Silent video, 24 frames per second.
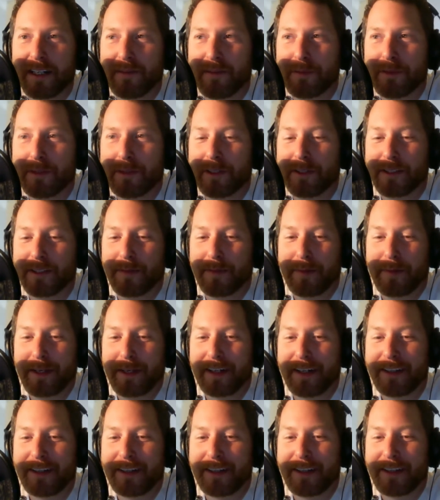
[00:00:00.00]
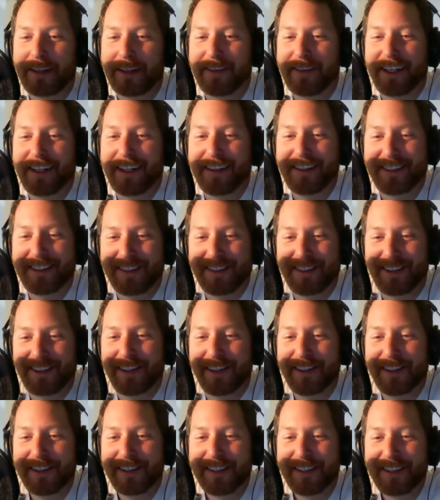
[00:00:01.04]
put those in my mouth. Those are
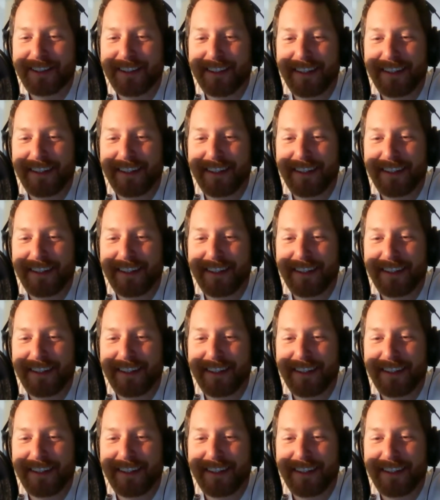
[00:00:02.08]
gross.